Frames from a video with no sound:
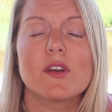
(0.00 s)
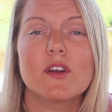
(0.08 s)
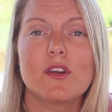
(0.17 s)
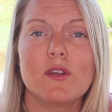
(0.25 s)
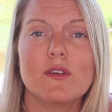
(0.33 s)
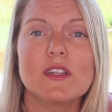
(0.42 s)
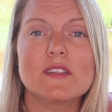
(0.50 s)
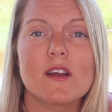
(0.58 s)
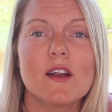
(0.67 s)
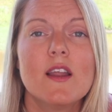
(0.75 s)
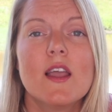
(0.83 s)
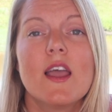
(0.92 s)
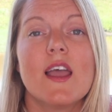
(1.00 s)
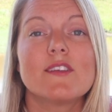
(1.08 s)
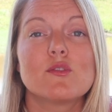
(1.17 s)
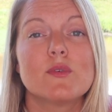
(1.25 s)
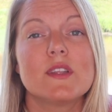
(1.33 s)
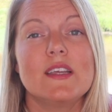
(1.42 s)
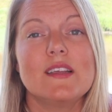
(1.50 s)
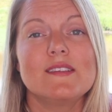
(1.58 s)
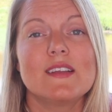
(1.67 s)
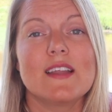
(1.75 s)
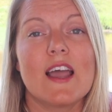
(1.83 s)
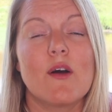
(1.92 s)
your units are. It's really
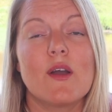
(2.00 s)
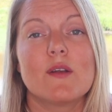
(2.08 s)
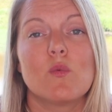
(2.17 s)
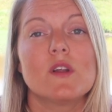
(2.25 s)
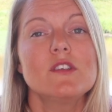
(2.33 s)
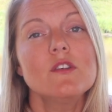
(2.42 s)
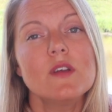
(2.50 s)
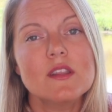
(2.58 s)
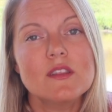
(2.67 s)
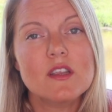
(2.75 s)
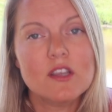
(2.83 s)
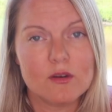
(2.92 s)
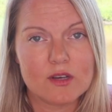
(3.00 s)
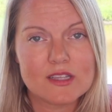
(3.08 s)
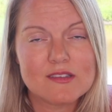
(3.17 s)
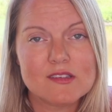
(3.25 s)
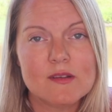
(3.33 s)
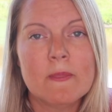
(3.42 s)
easy now, and once you hit the units,